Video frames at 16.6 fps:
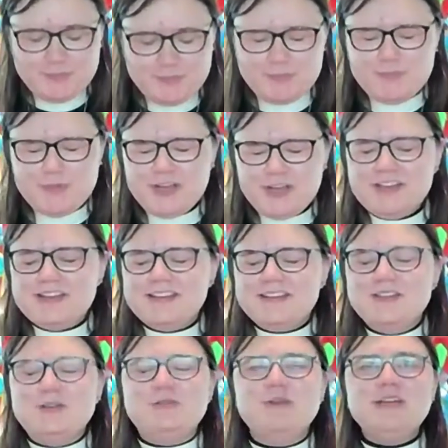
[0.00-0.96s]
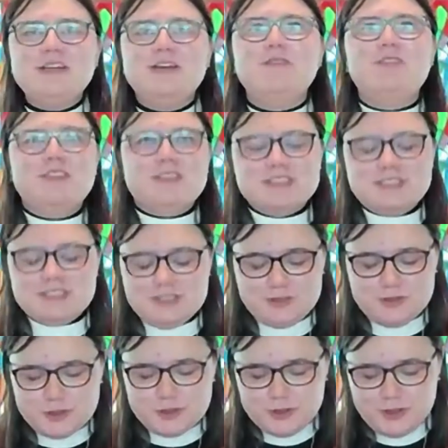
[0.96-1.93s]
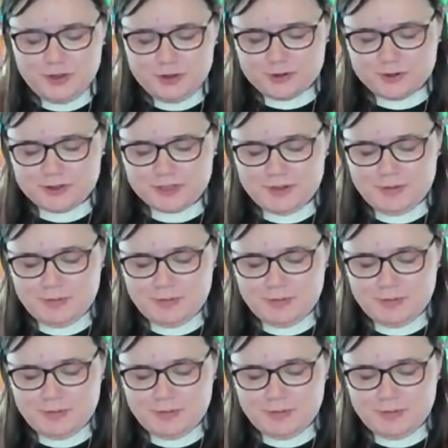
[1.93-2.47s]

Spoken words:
But we know this isn't true.